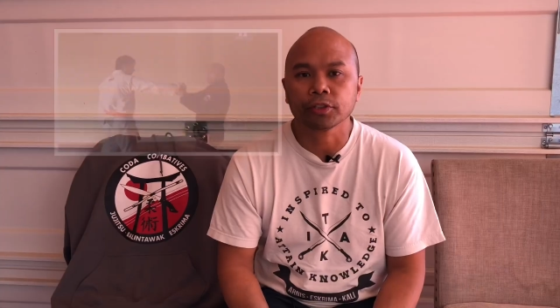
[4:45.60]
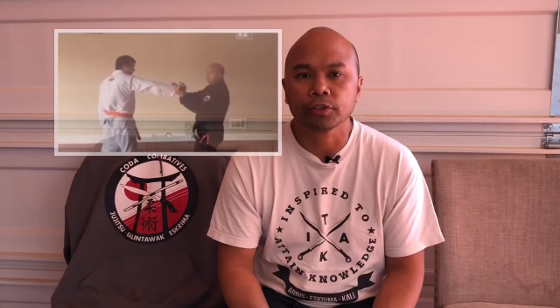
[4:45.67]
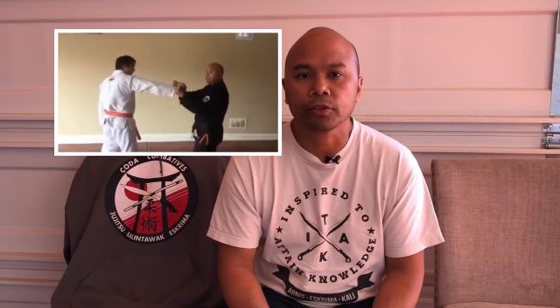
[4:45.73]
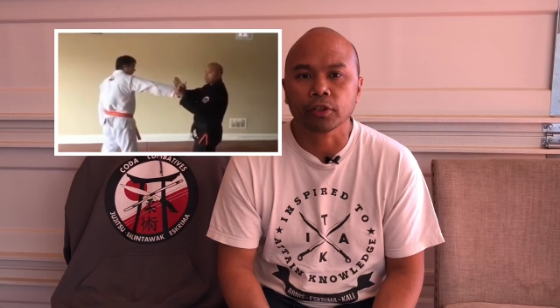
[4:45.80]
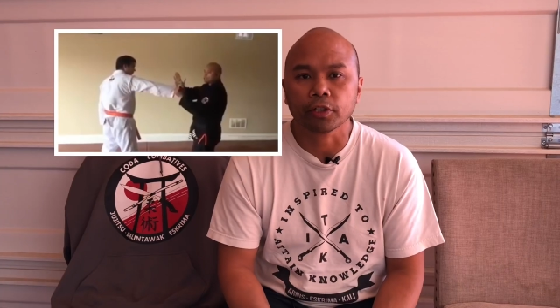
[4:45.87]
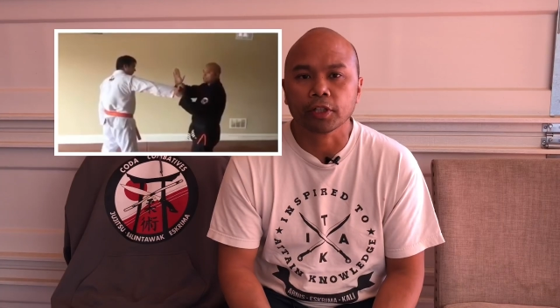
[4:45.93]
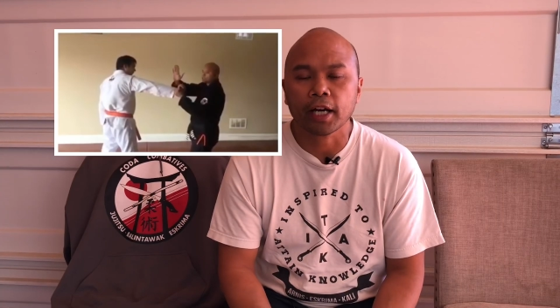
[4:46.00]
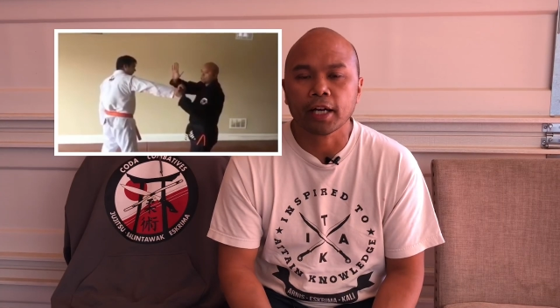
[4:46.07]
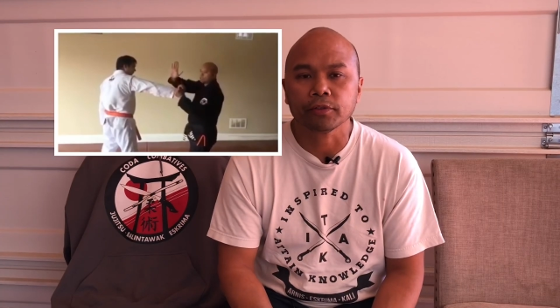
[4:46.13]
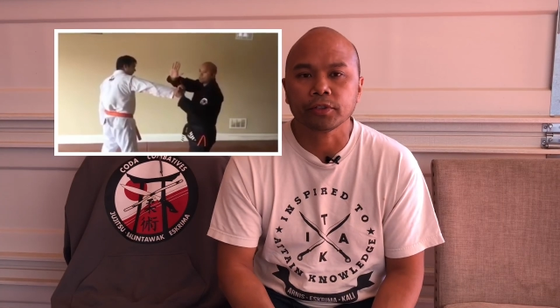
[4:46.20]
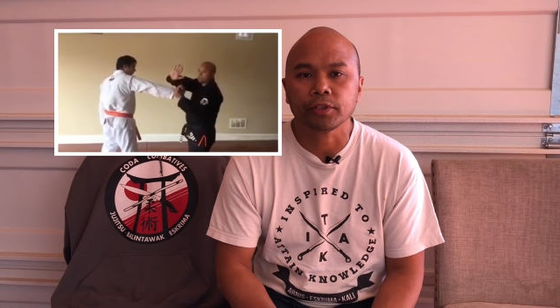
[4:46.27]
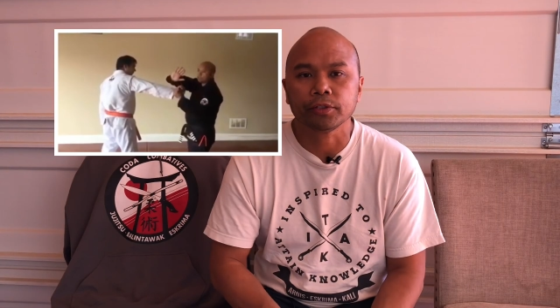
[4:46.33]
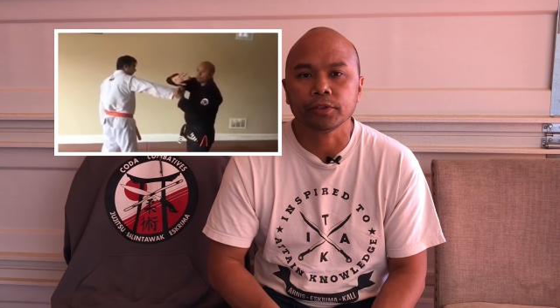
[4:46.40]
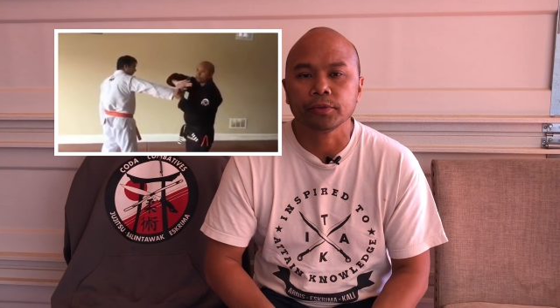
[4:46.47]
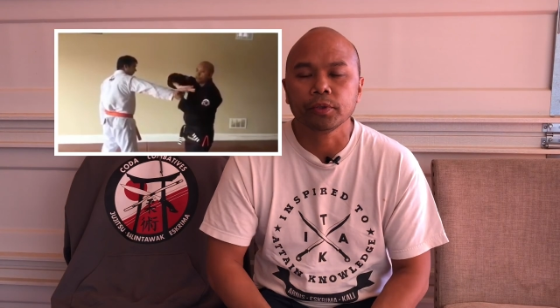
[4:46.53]
learn how
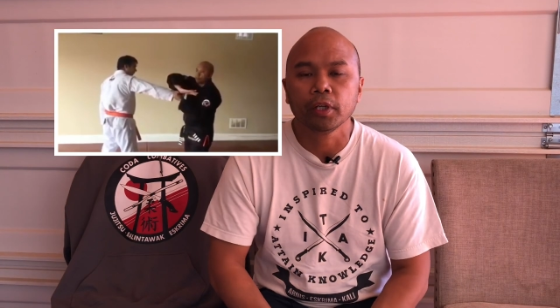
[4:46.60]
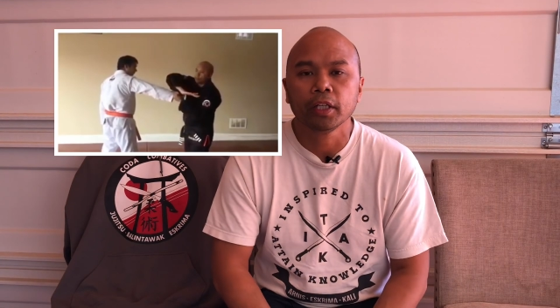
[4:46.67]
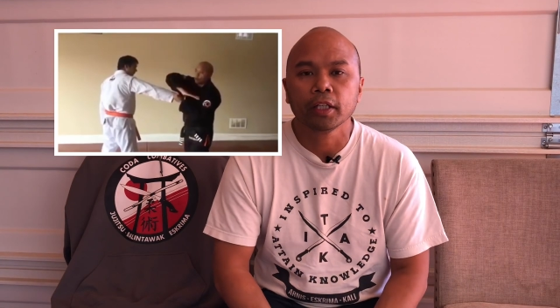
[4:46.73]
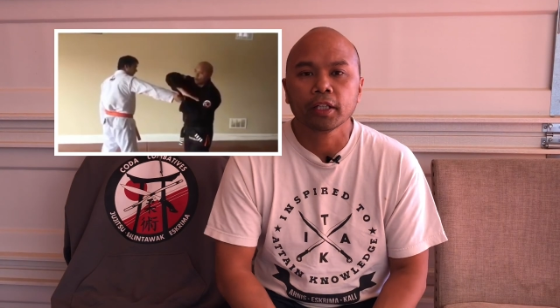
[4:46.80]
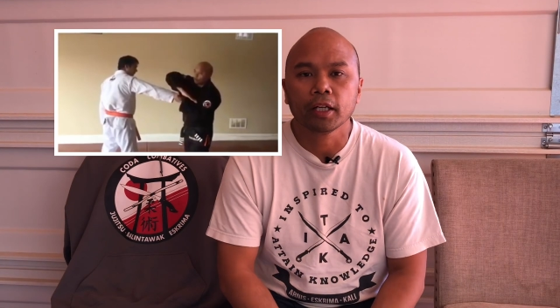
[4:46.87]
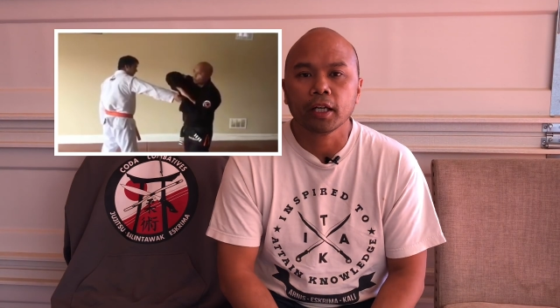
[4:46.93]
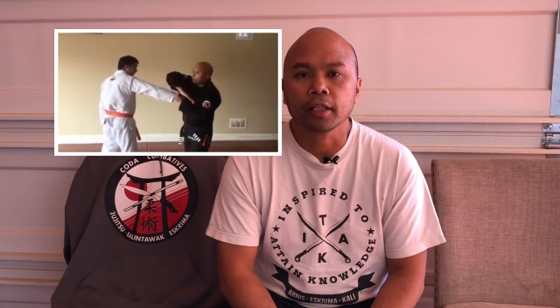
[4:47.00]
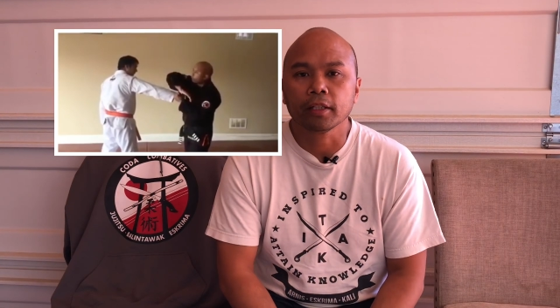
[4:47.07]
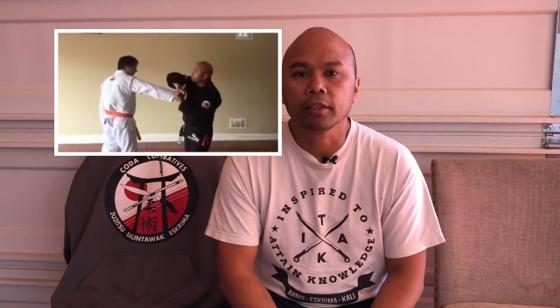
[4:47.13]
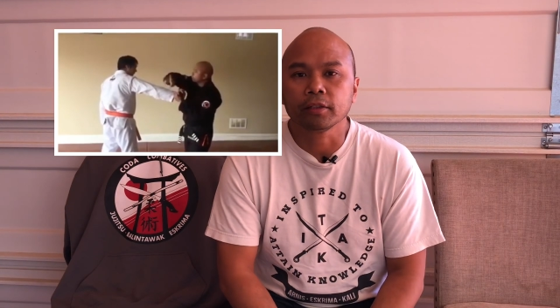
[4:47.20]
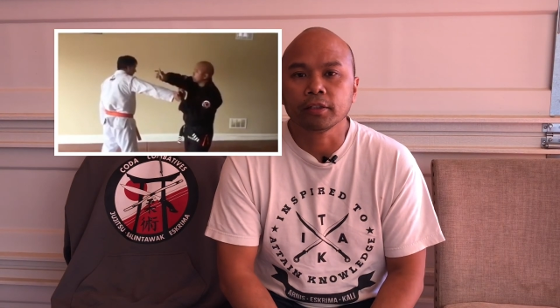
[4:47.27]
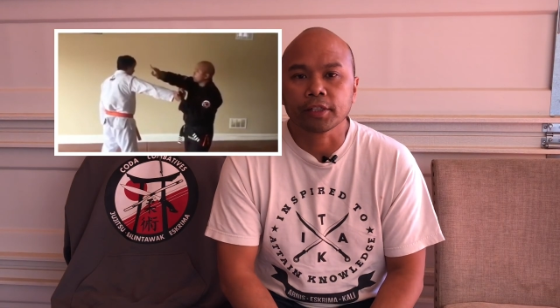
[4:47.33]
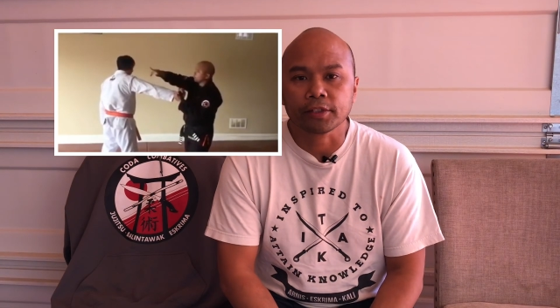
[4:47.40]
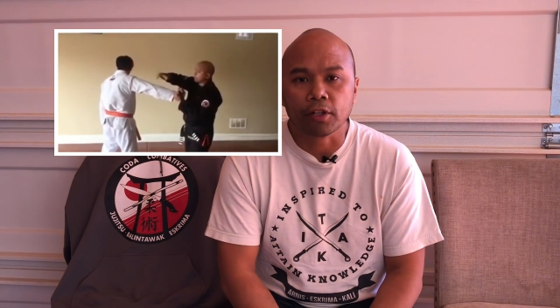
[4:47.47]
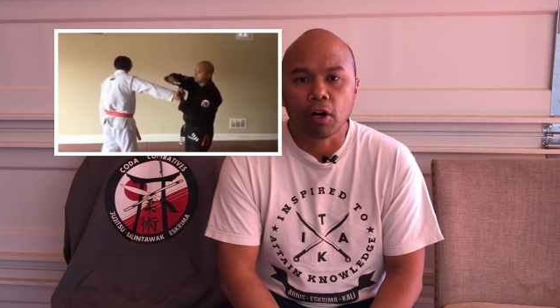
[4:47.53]
to
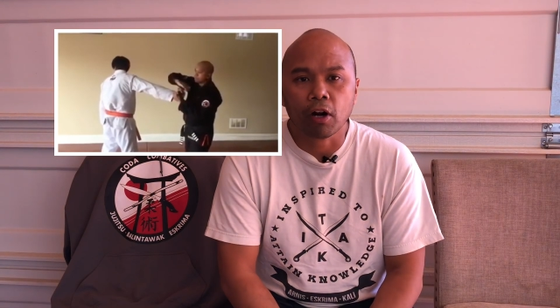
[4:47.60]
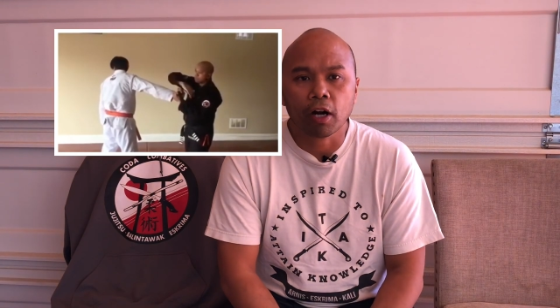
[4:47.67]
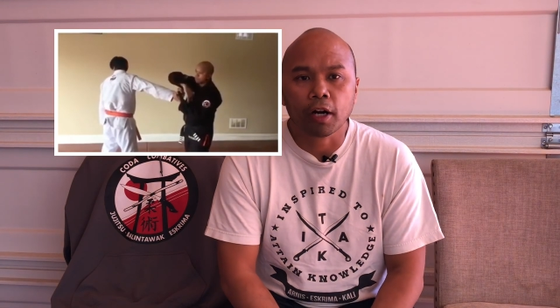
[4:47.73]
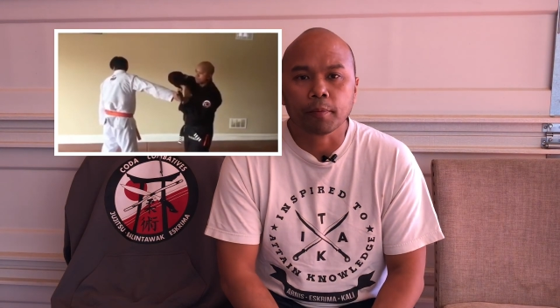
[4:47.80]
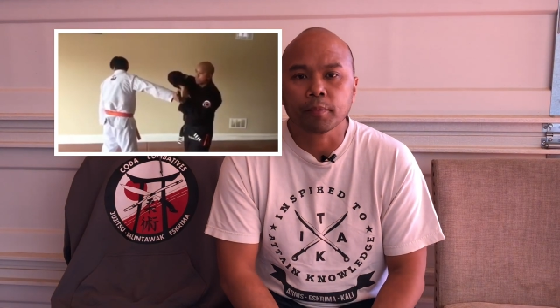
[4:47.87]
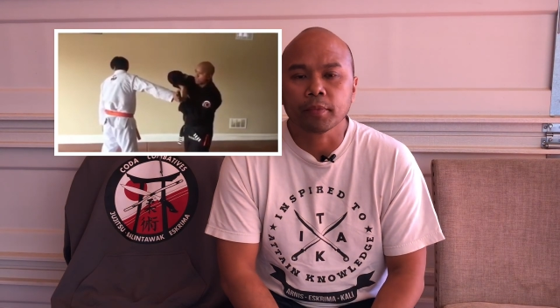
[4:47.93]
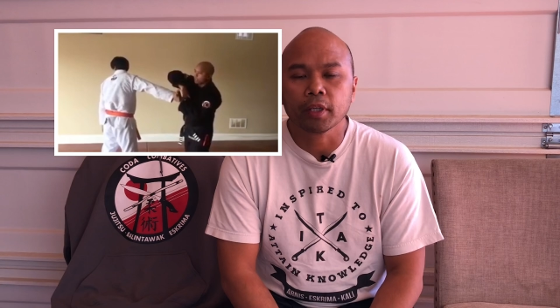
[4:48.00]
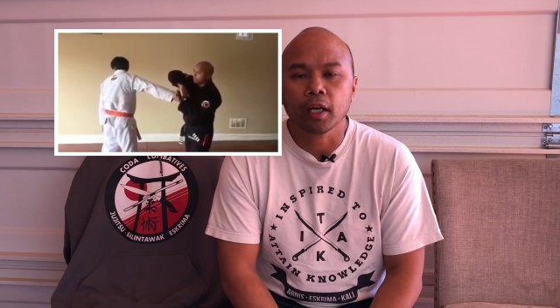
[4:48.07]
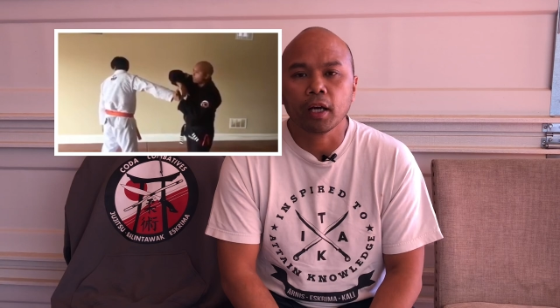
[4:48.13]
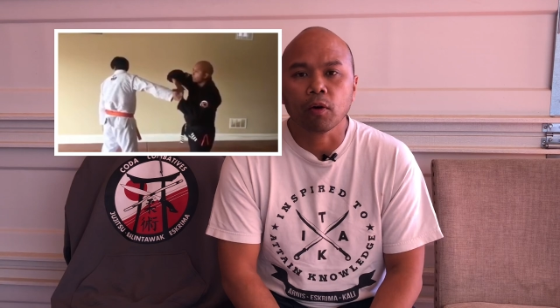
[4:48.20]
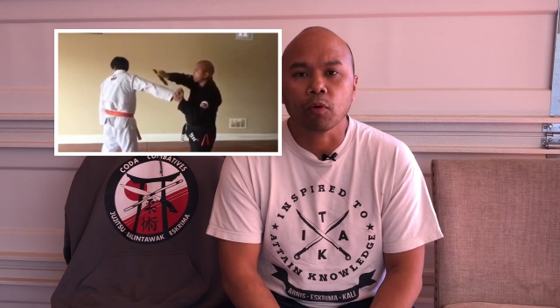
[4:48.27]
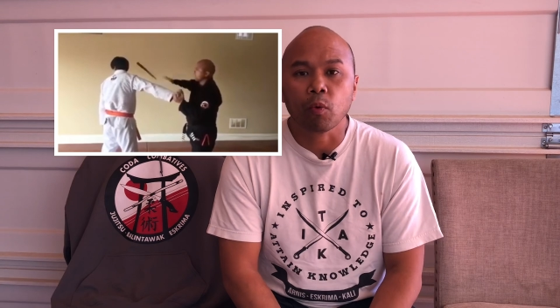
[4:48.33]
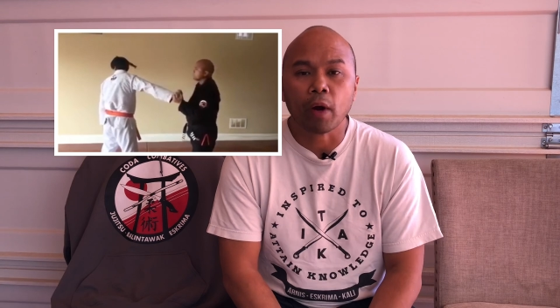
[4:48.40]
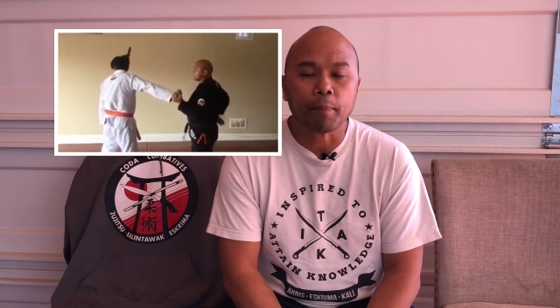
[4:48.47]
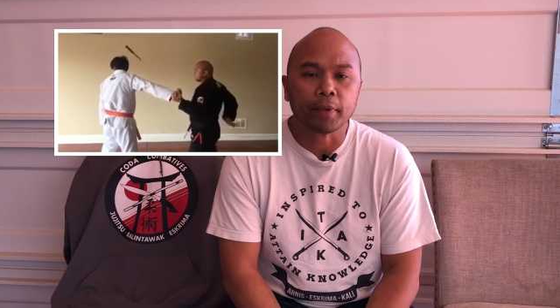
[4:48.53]
disarm
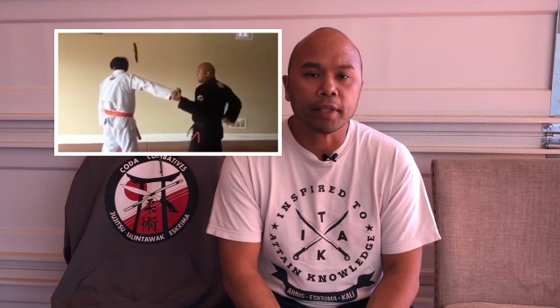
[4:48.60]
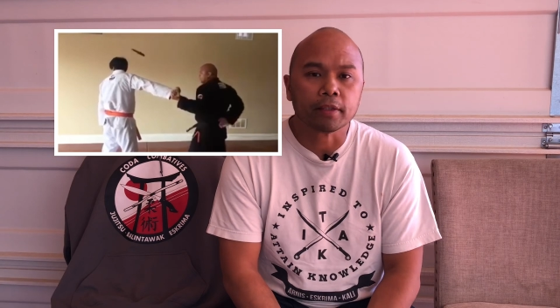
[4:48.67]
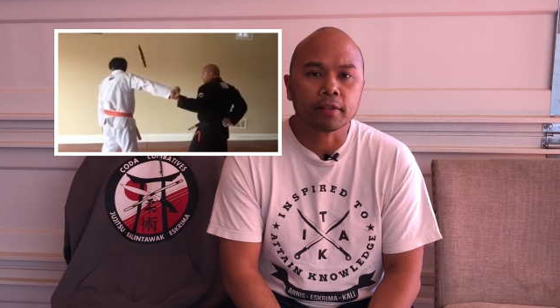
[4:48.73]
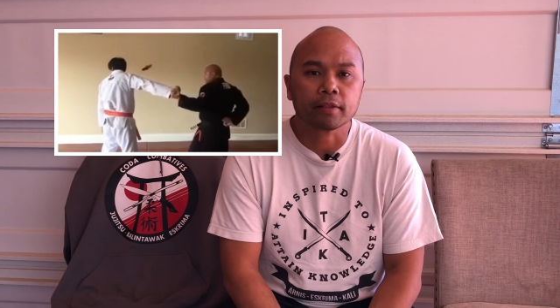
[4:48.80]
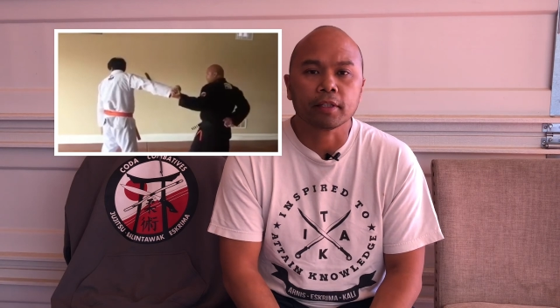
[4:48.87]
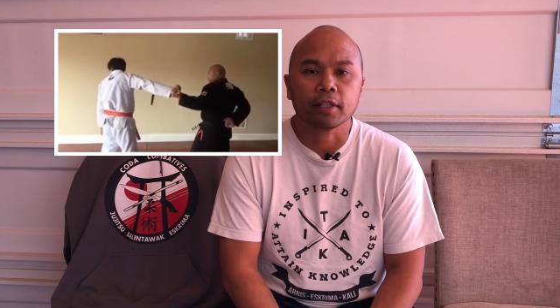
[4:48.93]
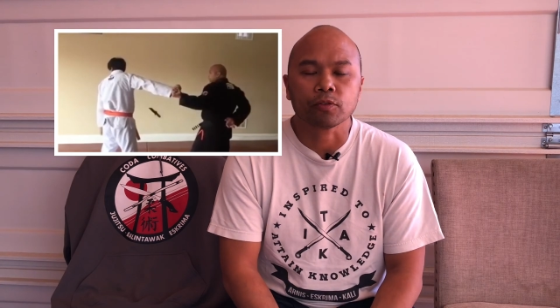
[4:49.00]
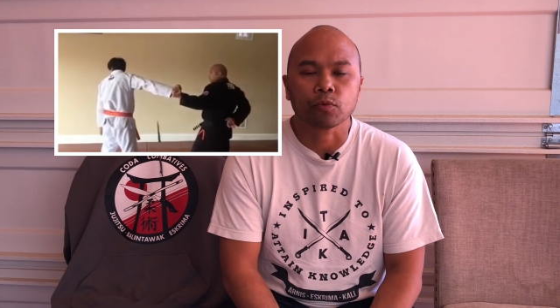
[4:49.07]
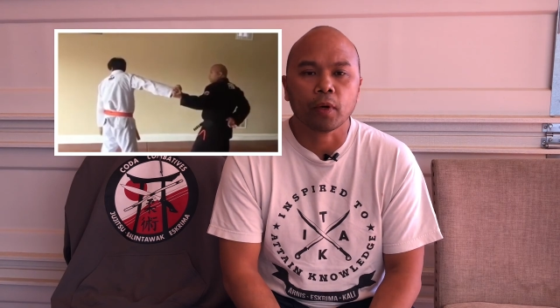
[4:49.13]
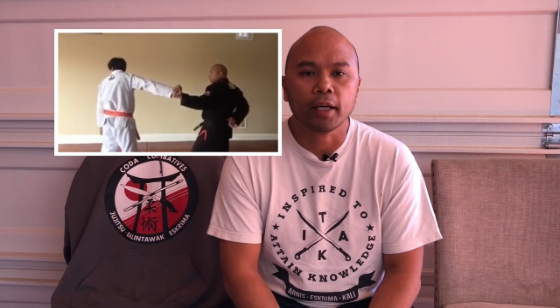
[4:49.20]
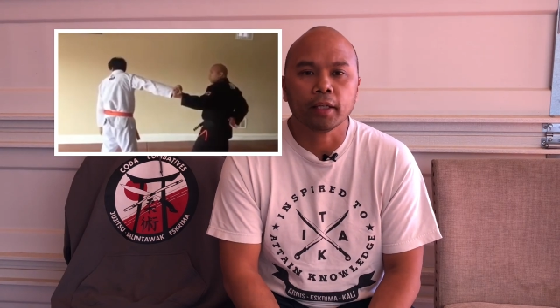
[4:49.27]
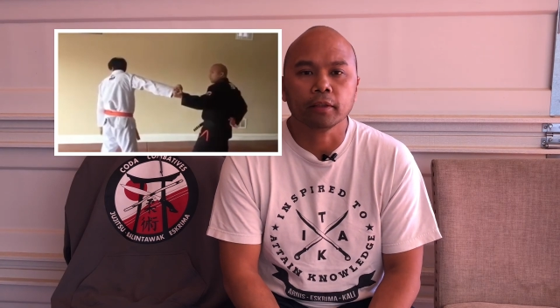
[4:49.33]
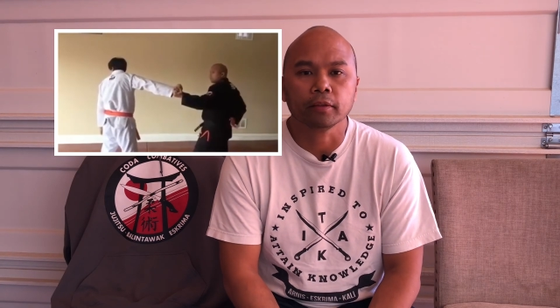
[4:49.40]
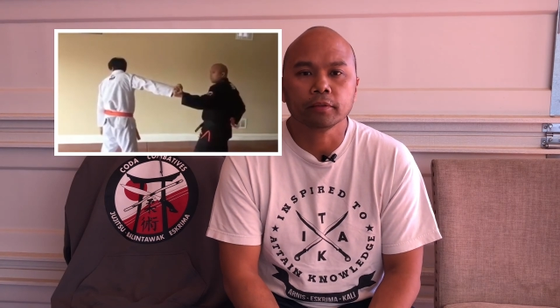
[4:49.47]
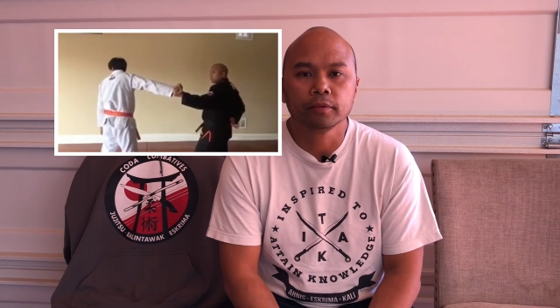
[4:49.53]
weapons as well.